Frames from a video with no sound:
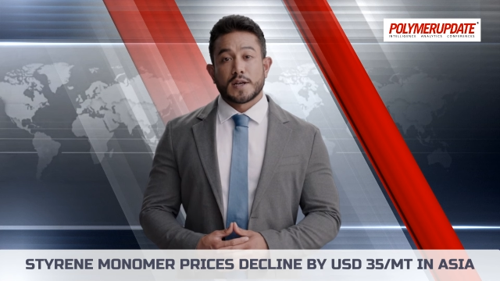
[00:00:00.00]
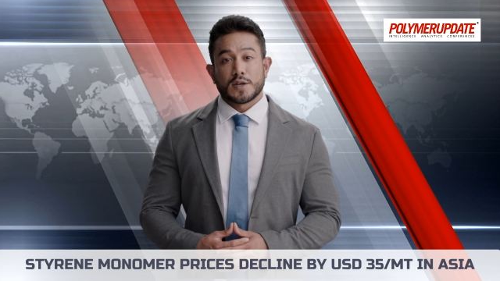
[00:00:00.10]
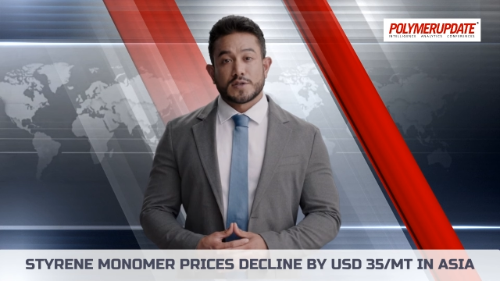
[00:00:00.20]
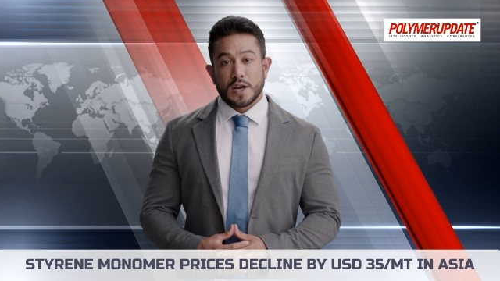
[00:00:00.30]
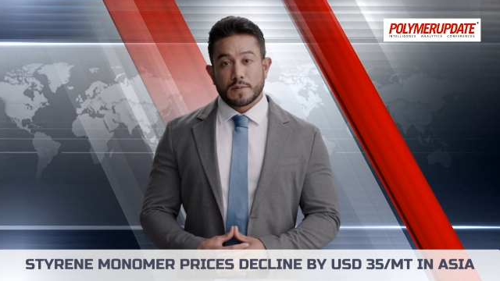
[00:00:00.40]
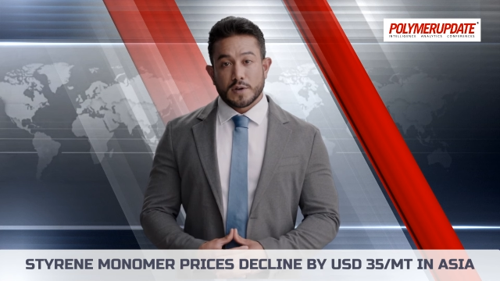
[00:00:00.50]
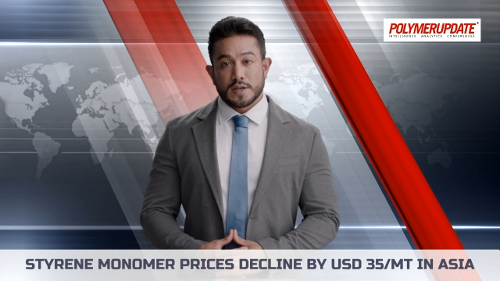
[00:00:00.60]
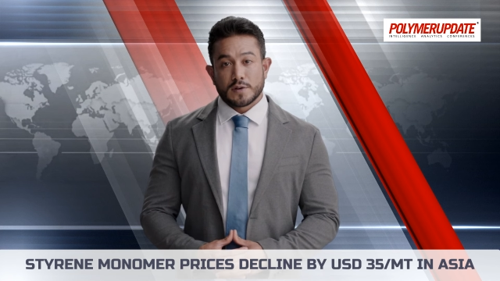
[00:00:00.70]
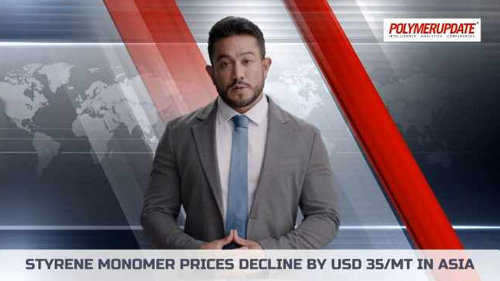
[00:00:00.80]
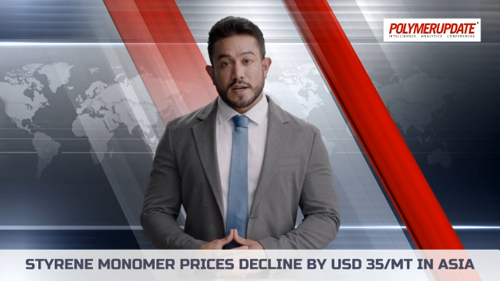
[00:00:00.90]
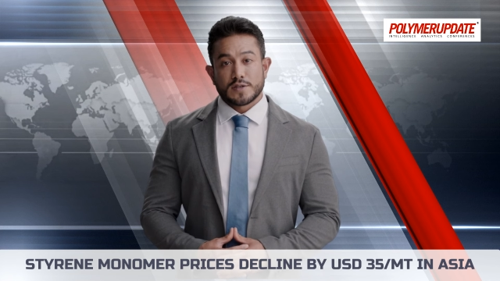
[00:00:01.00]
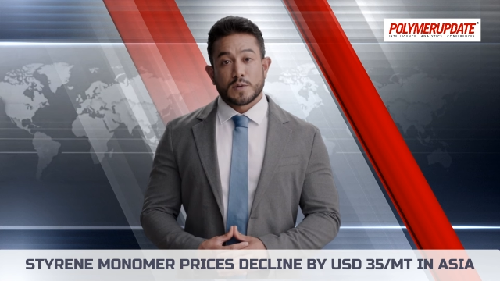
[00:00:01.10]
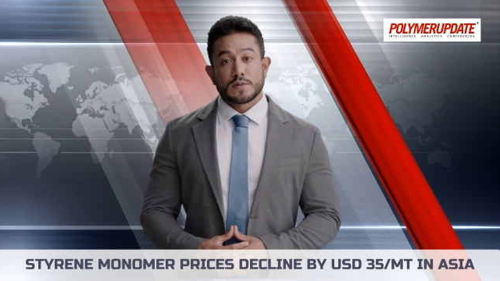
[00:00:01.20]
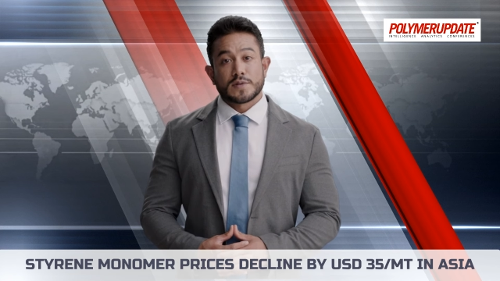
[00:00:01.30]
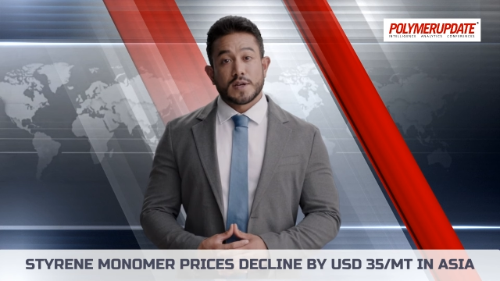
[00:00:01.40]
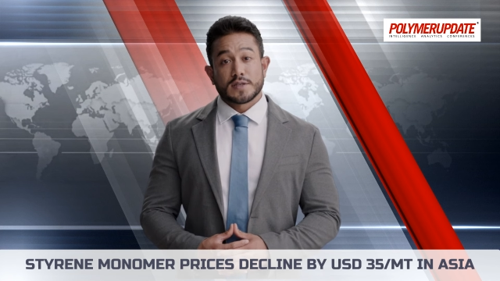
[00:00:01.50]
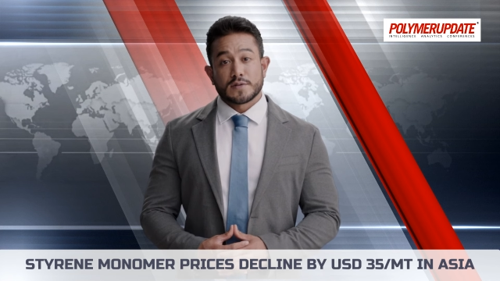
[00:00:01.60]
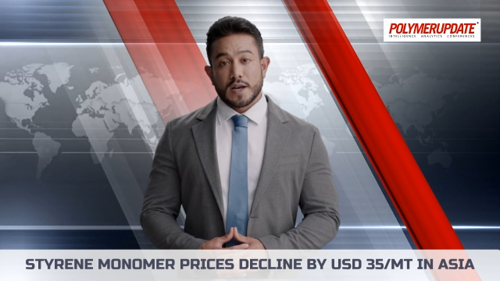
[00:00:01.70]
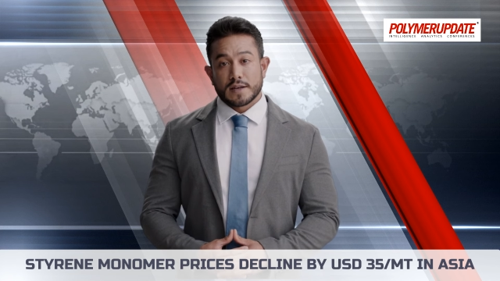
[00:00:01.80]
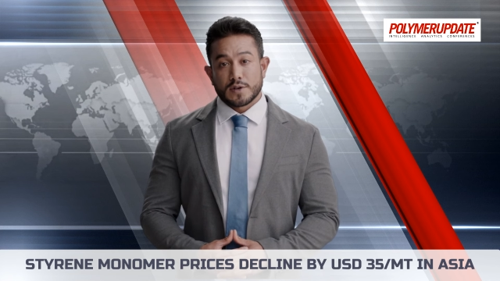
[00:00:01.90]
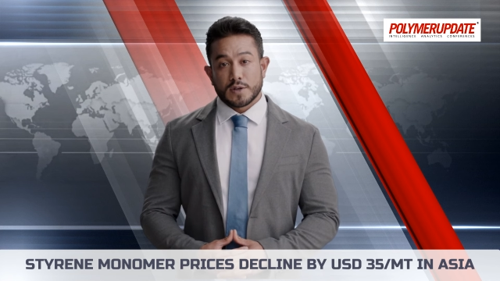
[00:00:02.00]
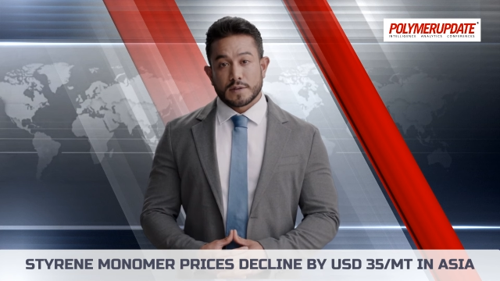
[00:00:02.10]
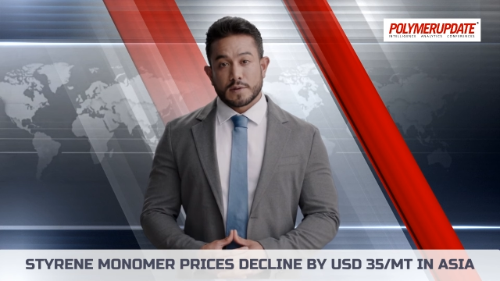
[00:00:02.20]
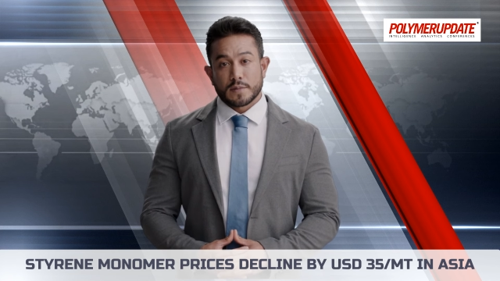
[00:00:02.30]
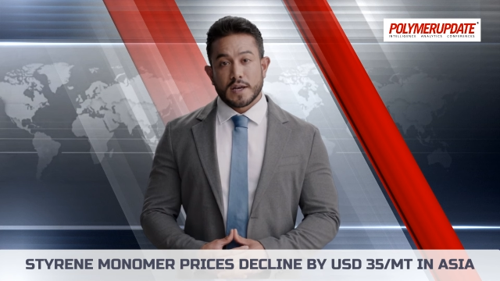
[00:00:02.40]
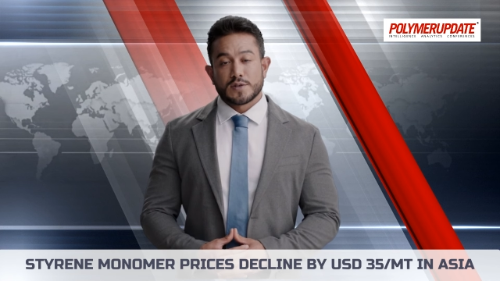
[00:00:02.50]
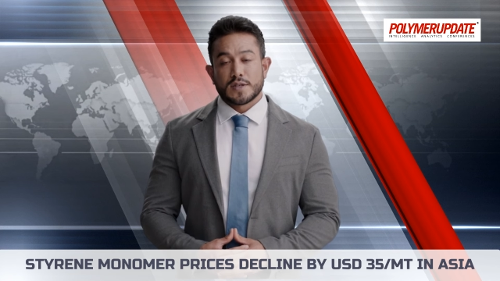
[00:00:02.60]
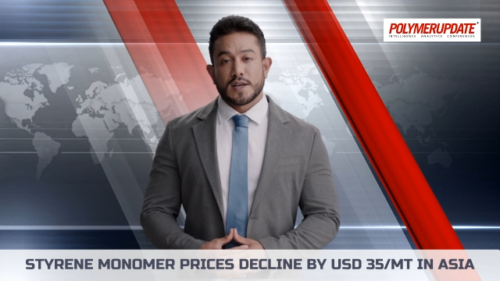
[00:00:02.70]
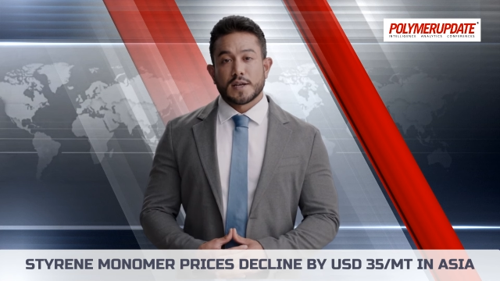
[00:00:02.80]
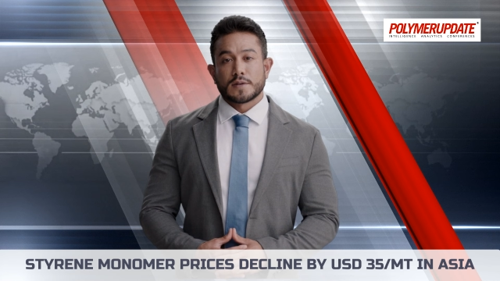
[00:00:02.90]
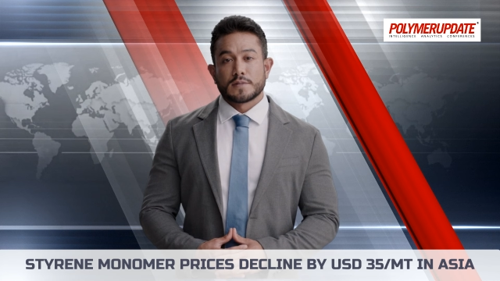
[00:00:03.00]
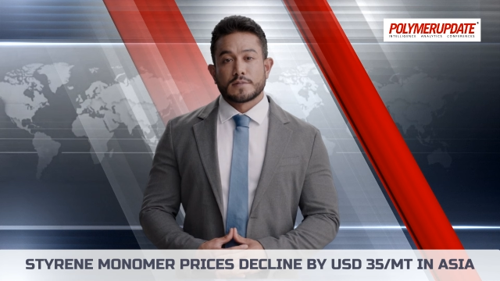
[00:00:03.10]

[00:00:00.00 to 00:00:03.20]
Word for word: a sharp week-on-week -week drop of $35 per metric ton,